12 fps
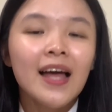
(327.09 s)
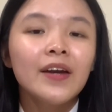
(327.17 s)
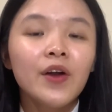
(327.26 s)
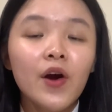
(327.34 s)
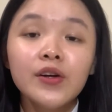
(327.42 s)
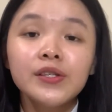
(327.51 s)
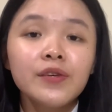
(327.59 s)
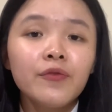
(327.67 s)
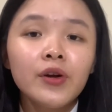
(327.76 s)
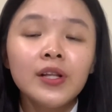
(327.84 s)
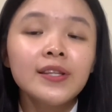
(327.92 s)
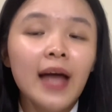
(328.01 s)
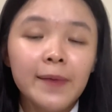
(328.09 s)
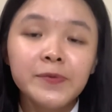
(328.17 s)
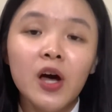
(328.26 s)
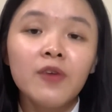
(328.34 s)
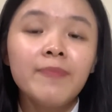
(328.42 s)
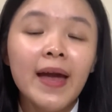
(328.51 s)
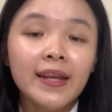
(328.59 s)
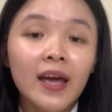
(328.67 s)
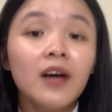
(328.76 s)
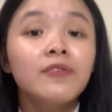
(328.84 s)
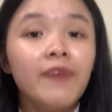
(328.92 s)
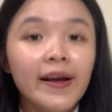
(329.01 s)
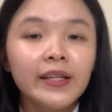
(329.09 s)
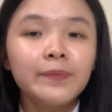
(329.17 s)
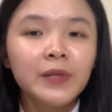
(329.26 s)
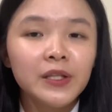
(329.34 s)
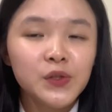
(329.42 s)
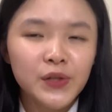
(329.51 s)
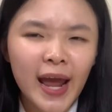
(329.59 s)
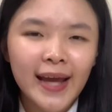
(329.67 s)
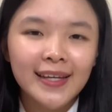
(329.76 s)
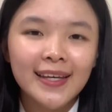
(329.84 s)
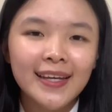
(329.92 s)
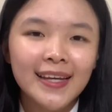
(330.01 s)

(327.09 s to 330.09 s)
There are several types of media available today,